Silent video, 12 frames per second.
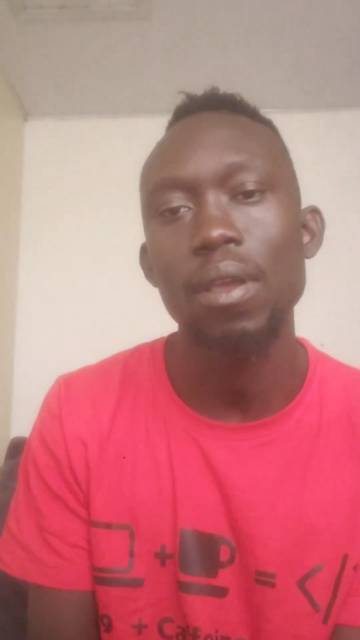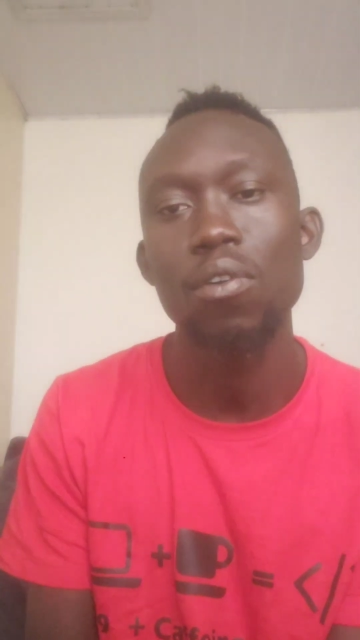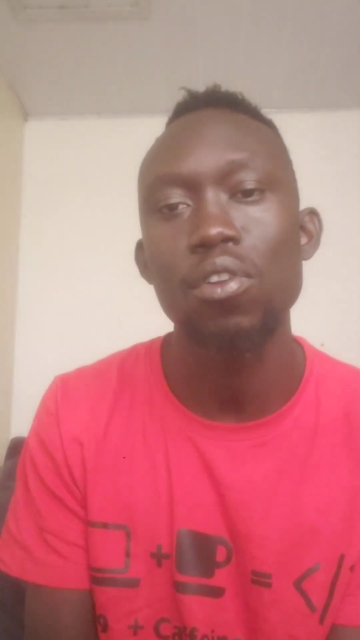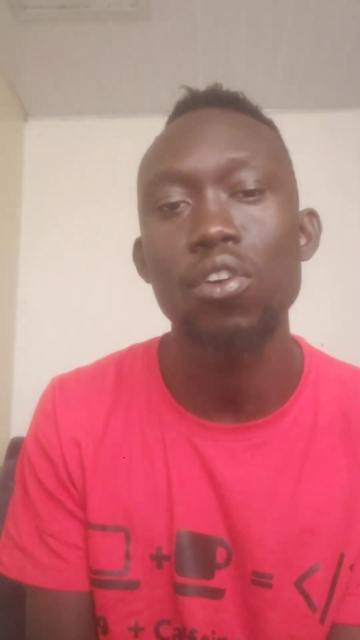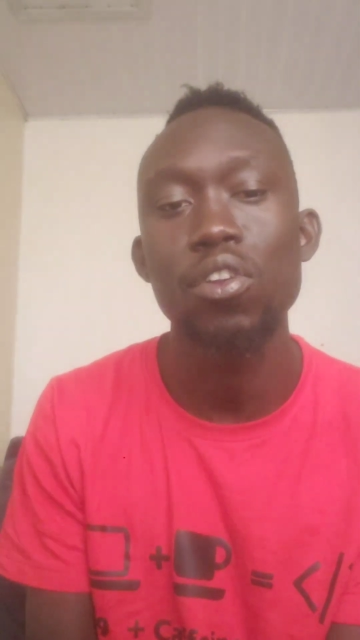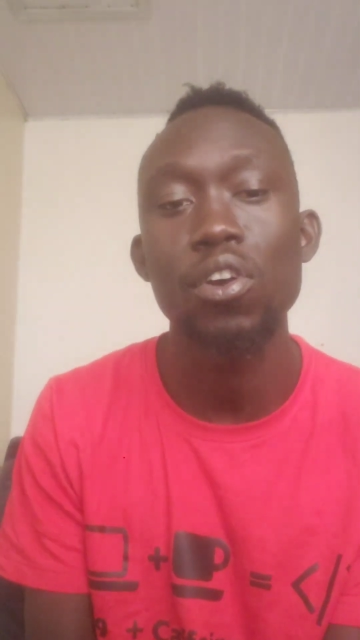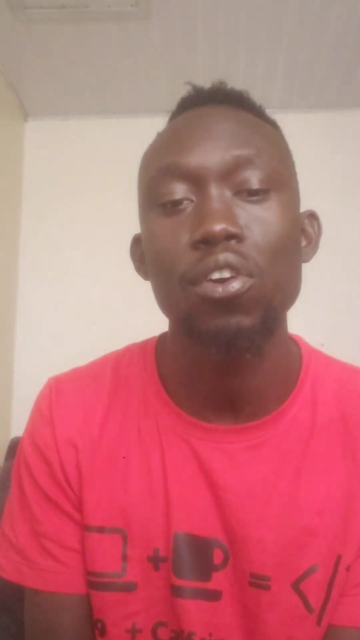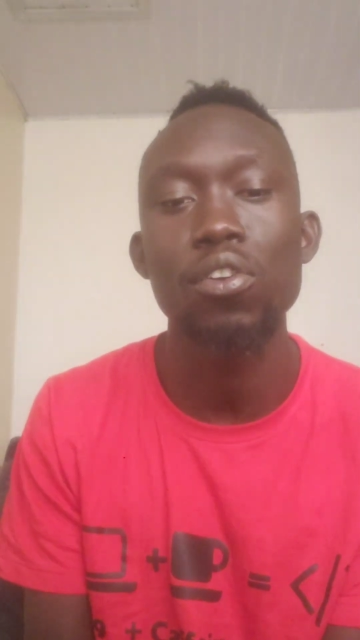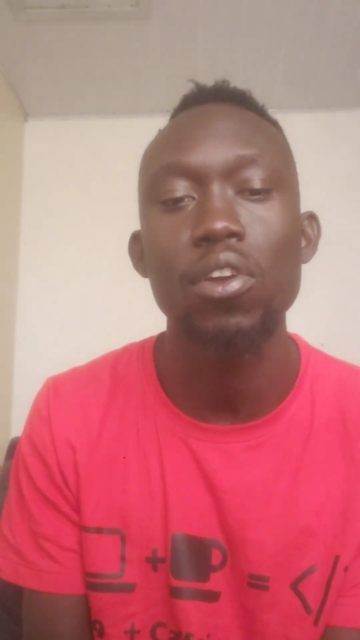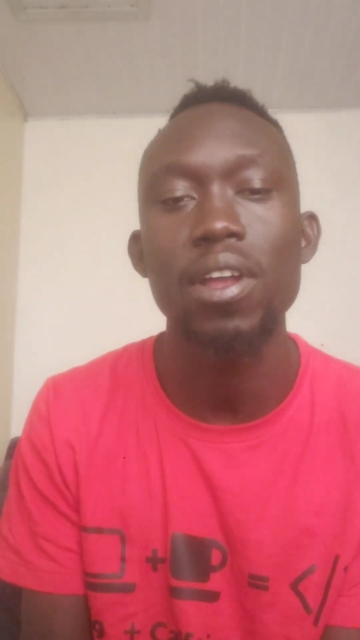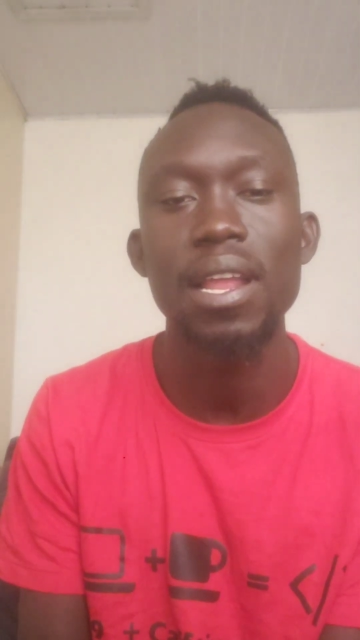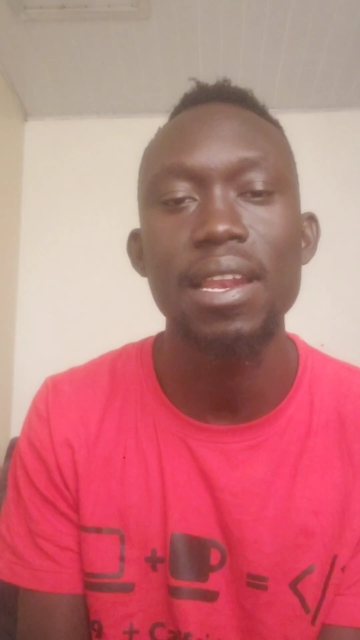
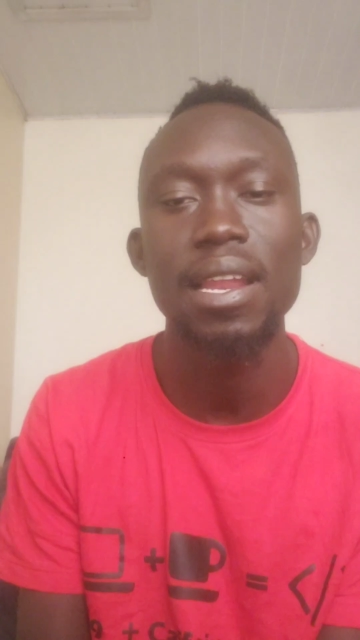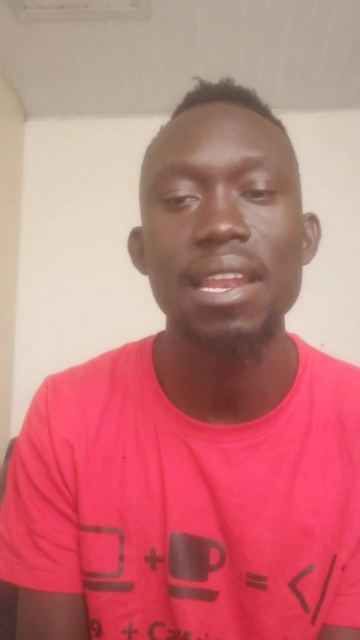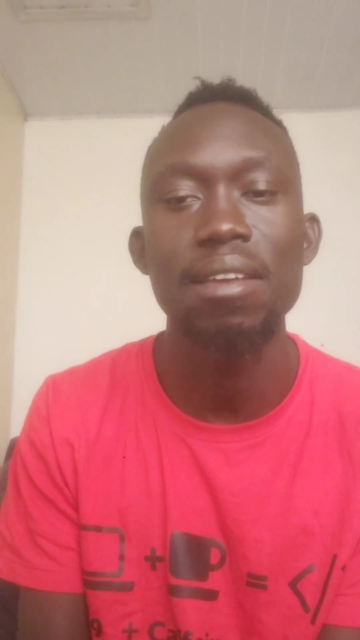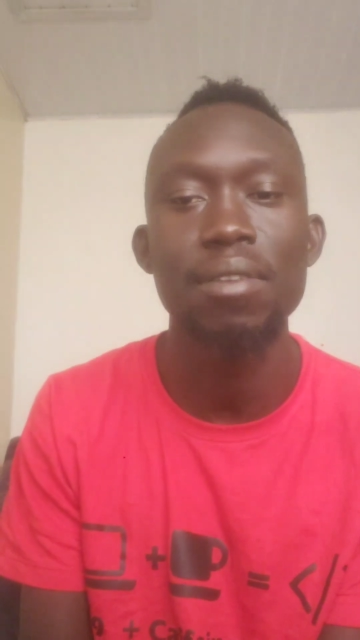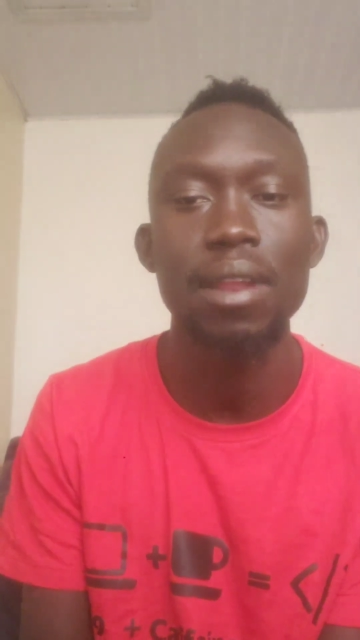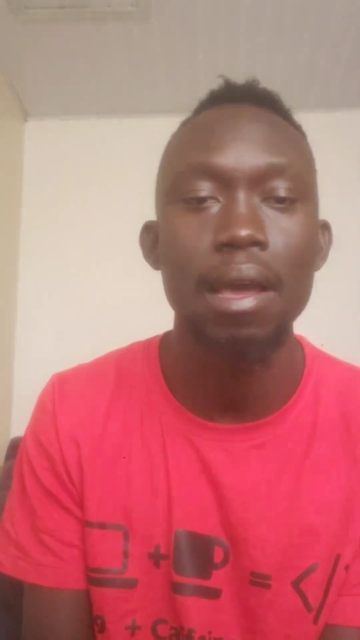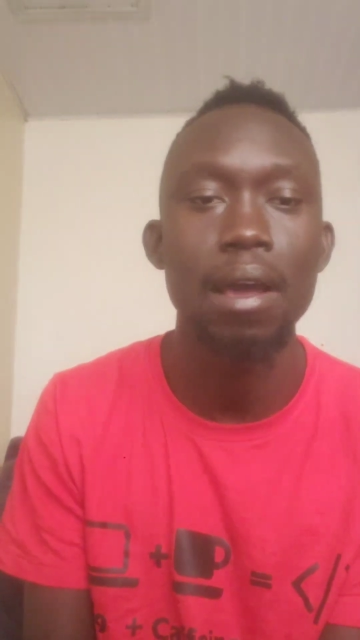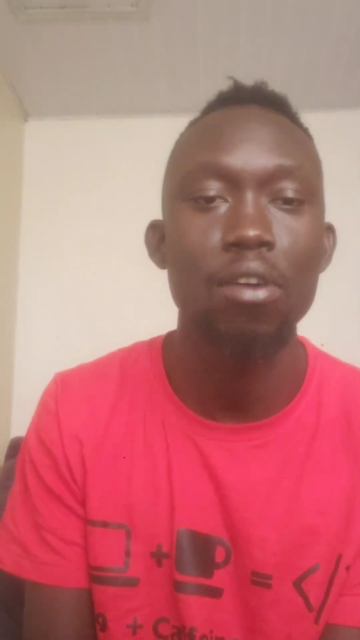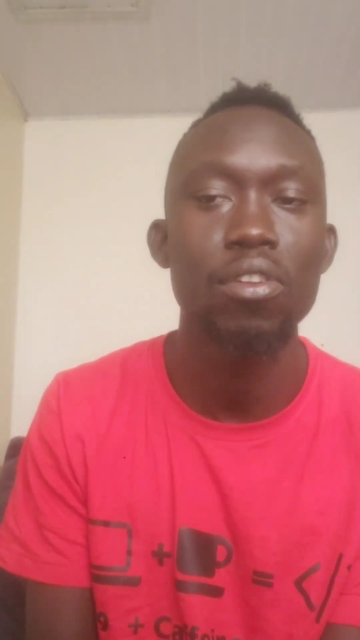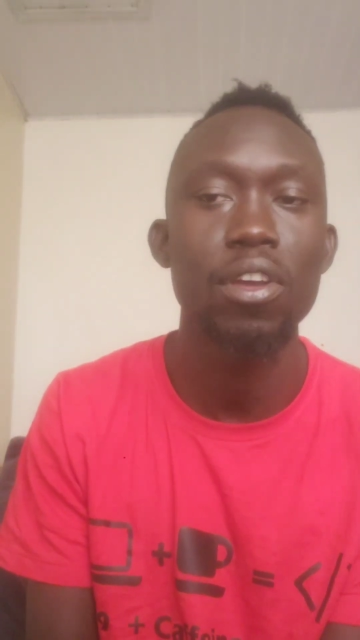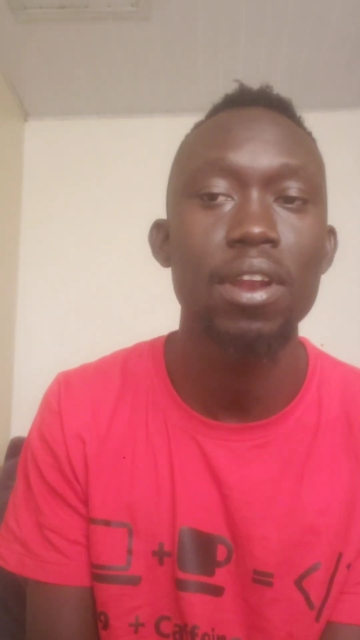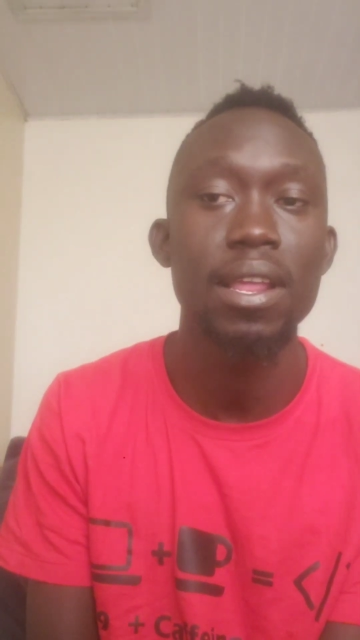on a later
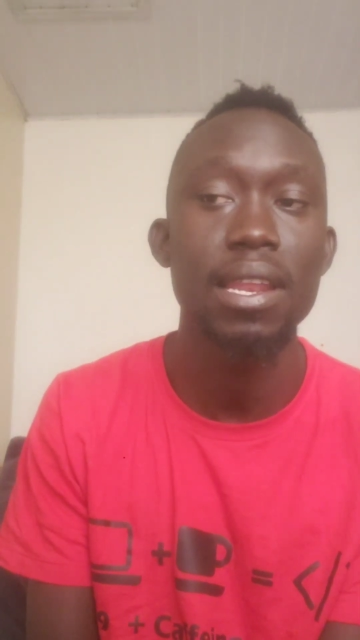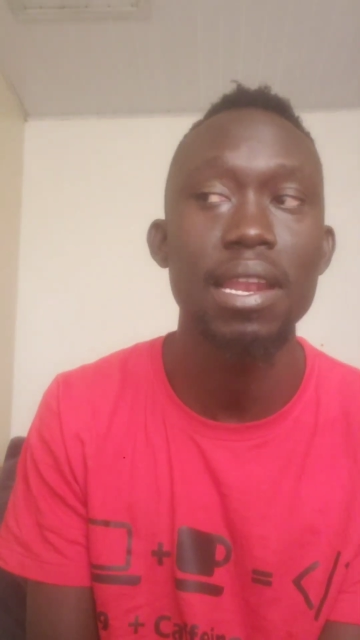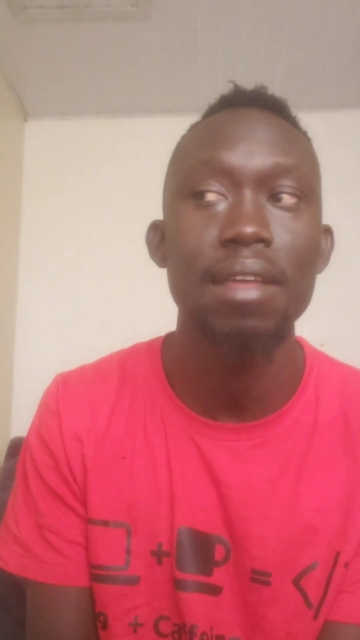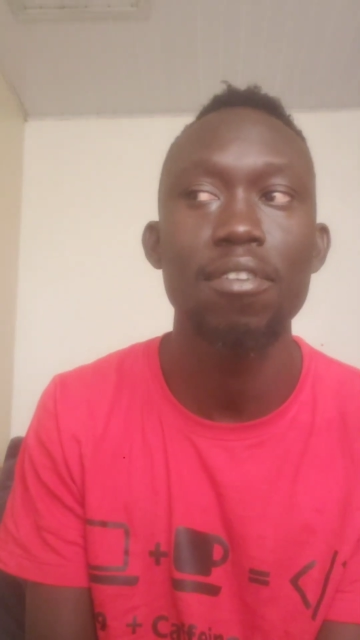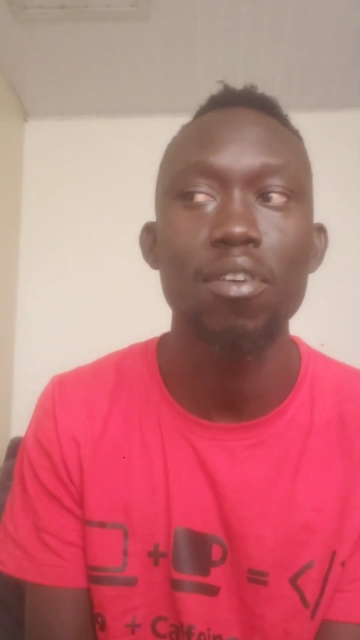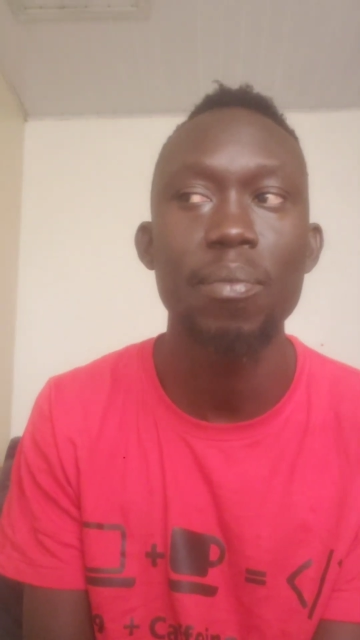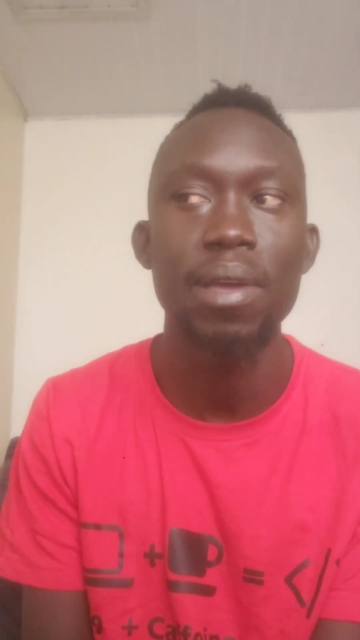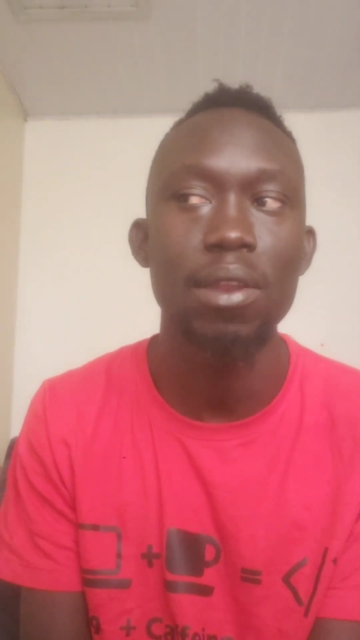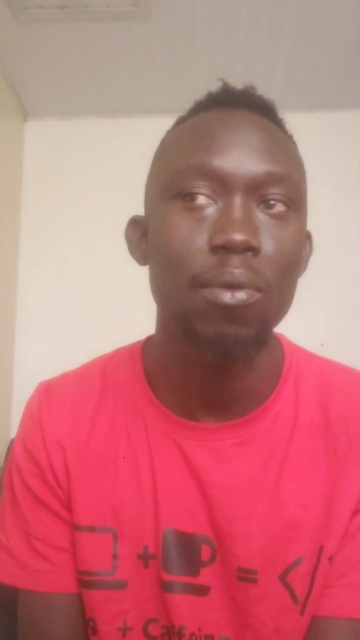development